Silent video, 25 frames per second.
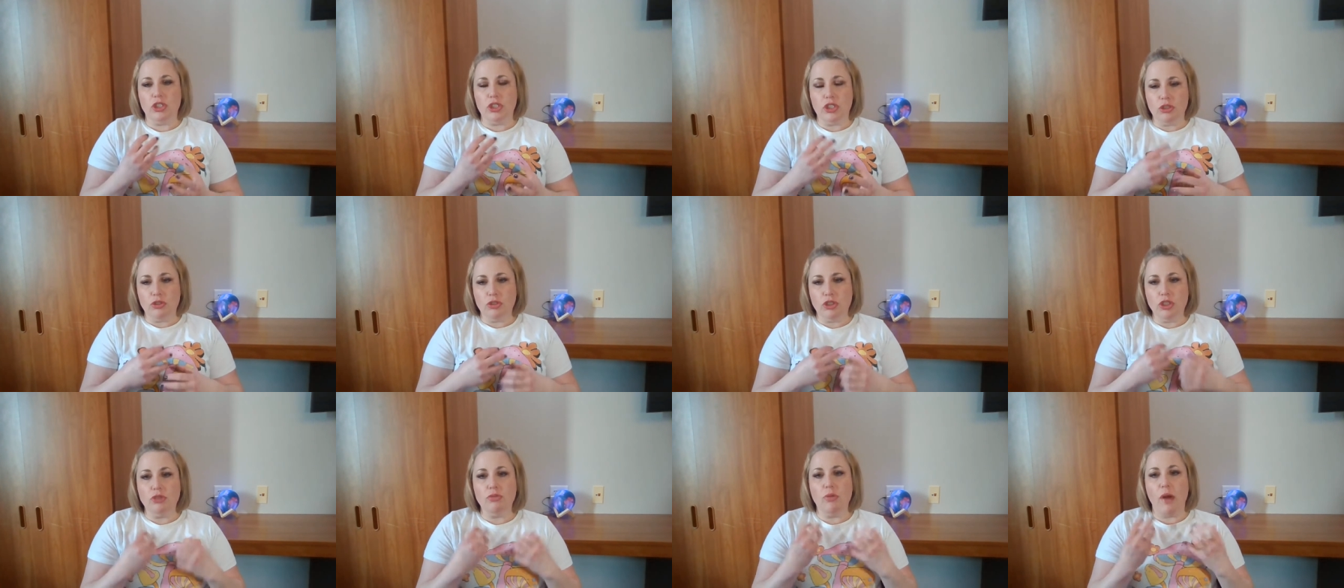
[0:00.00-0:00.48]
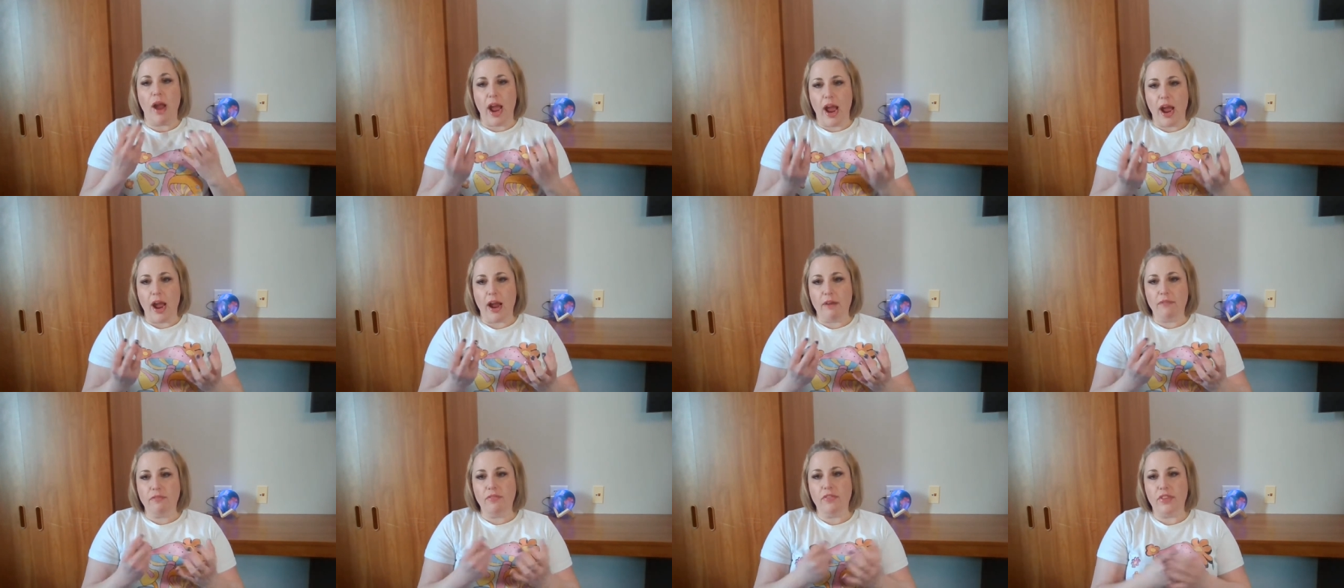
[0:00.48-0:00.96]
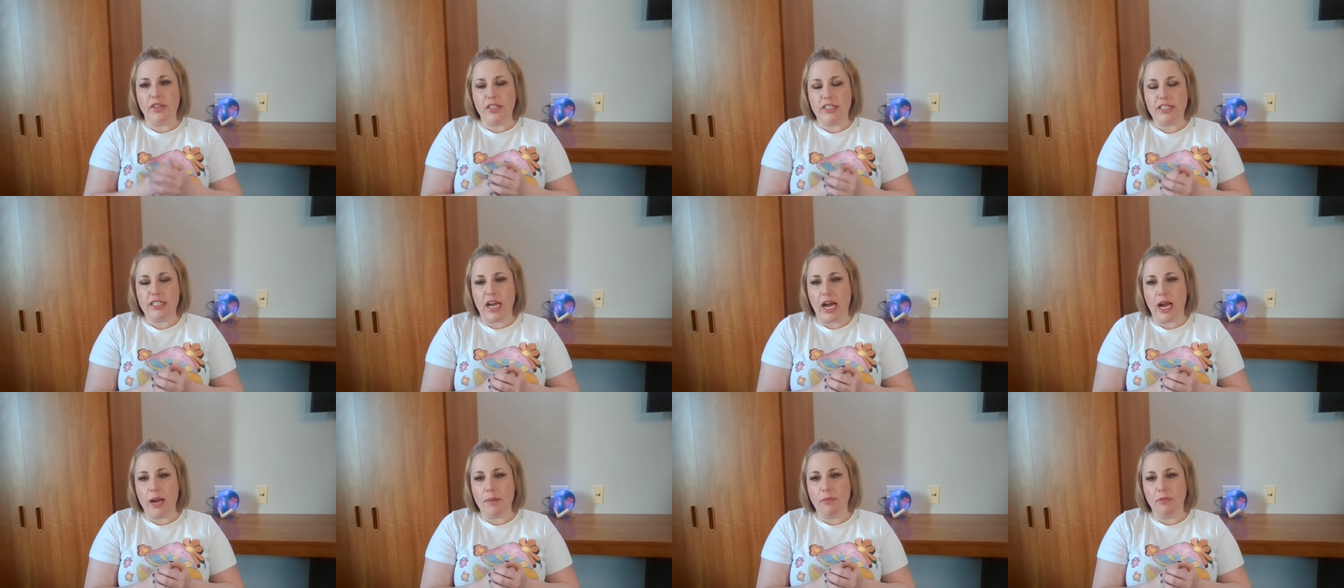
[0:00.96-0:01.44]
do you have the
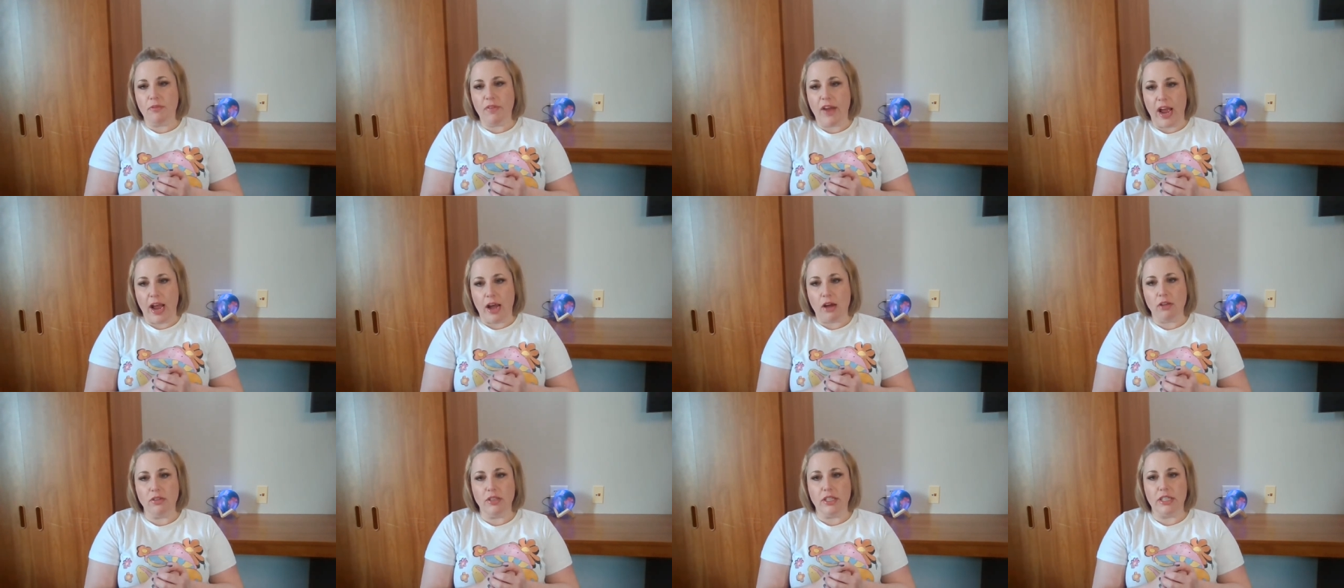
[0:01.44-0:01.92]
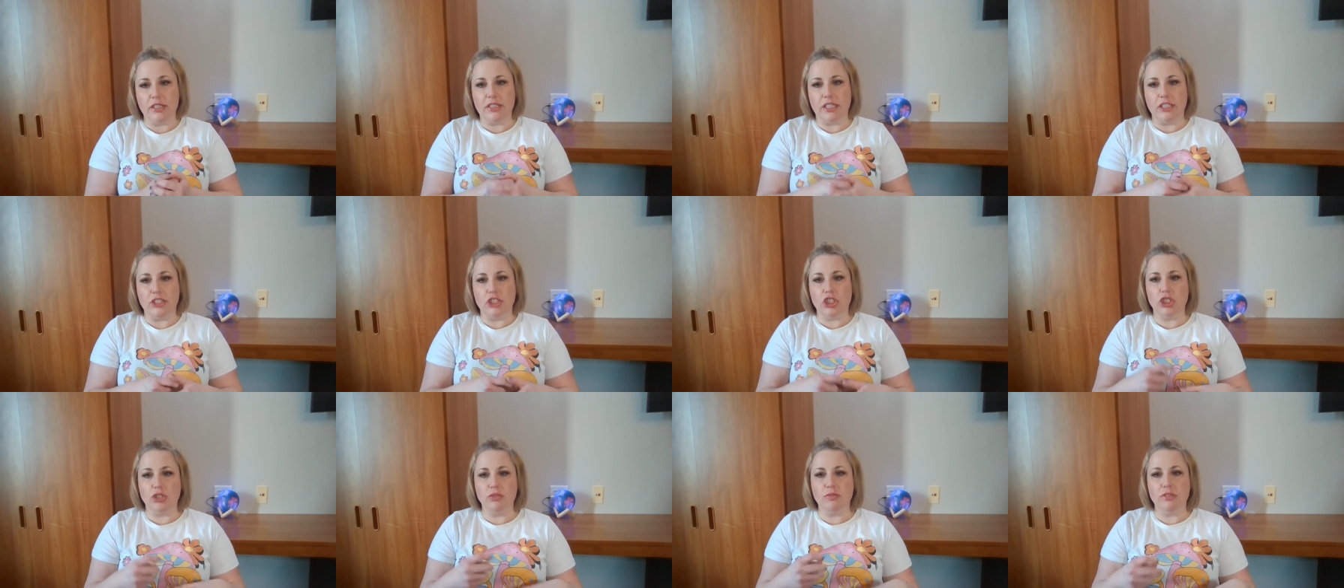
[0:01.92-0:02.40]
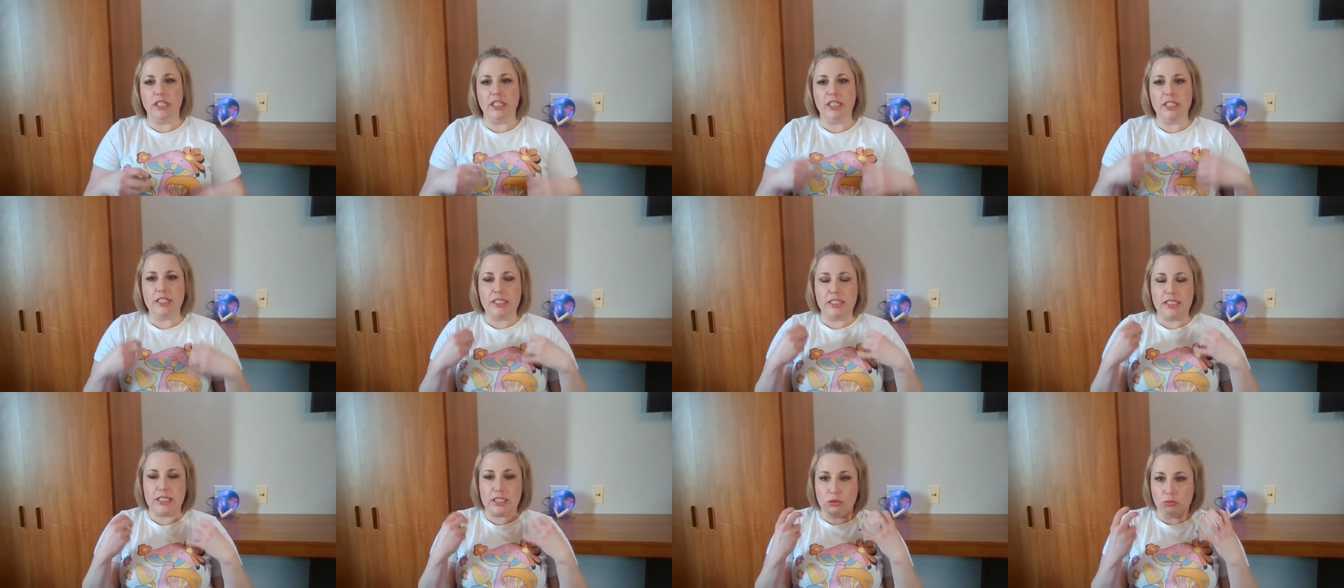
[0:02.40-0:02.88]
type of outlet that you
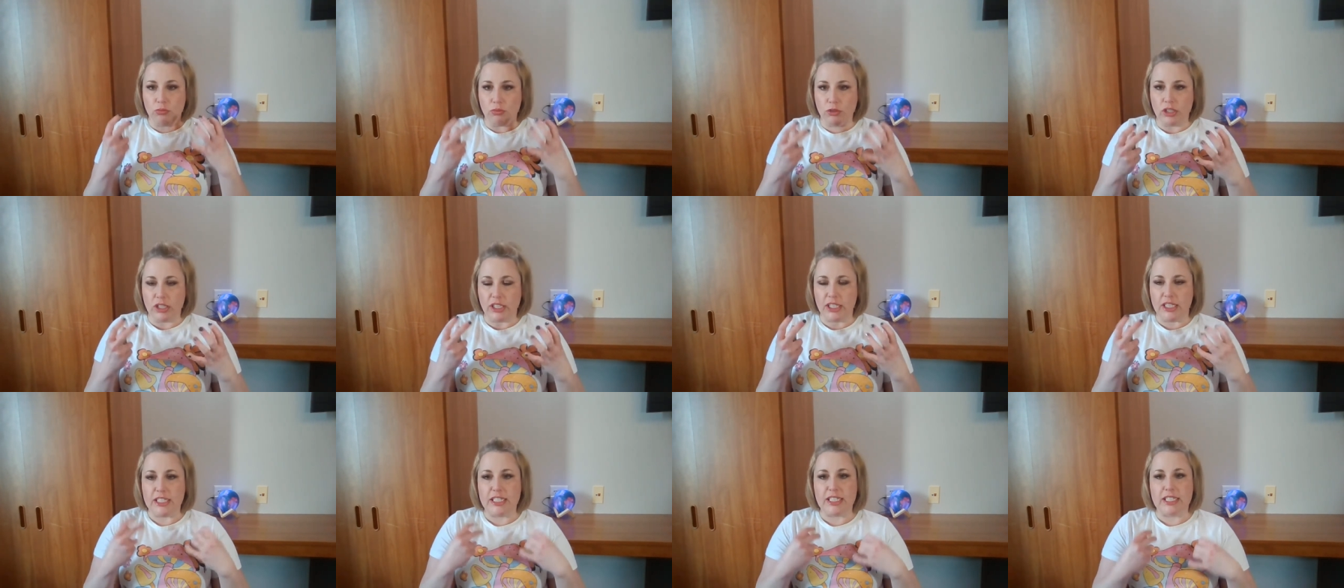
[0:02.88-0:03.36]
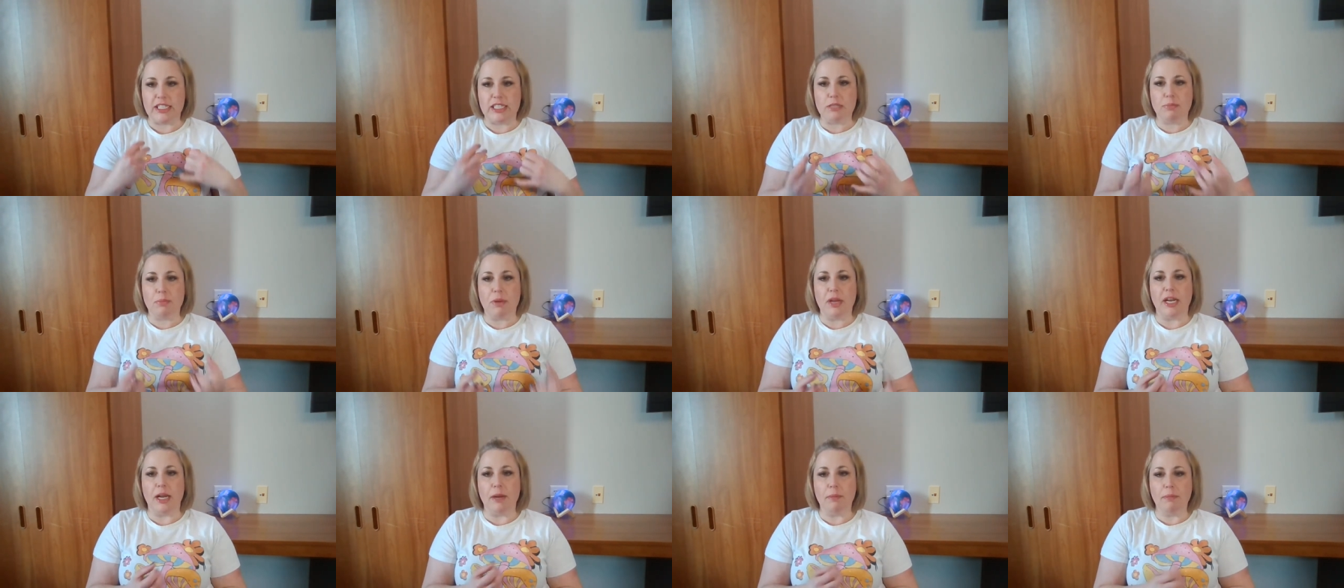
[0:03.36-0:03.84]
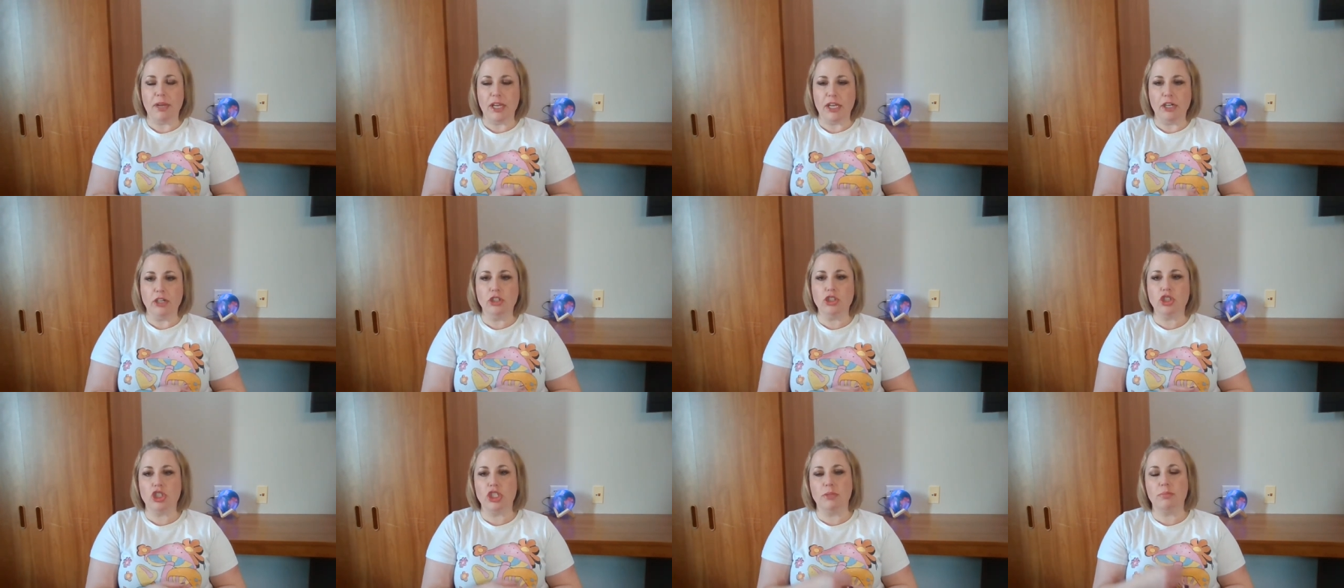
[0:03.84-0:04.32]
need to release this pent up
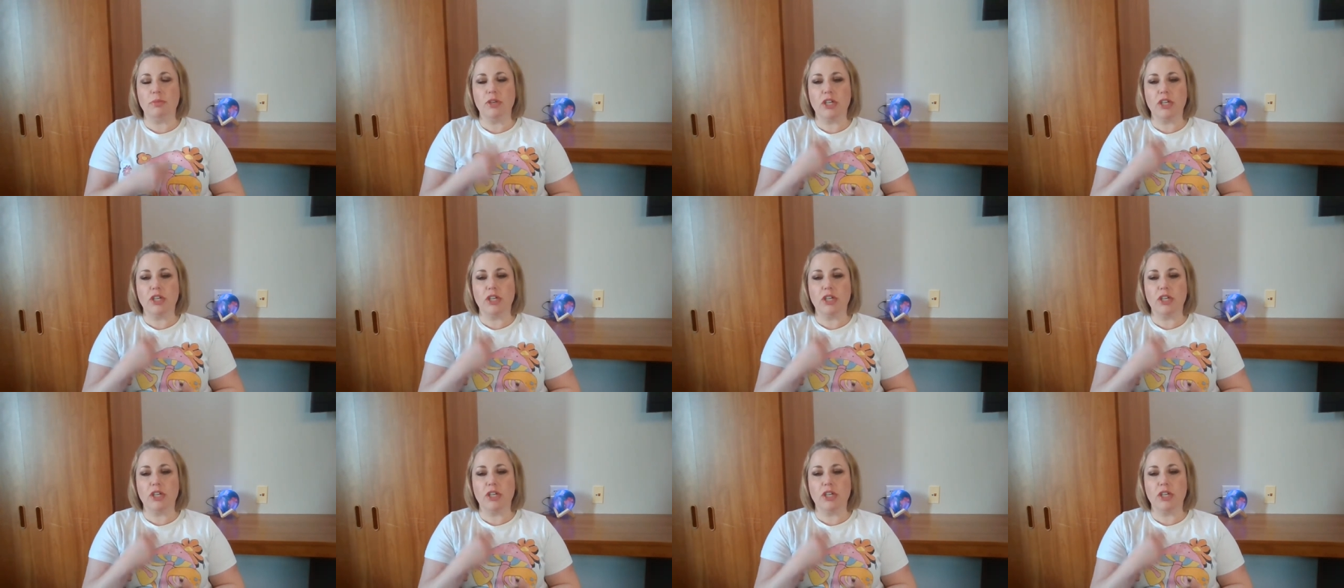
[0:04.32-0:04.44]
energy?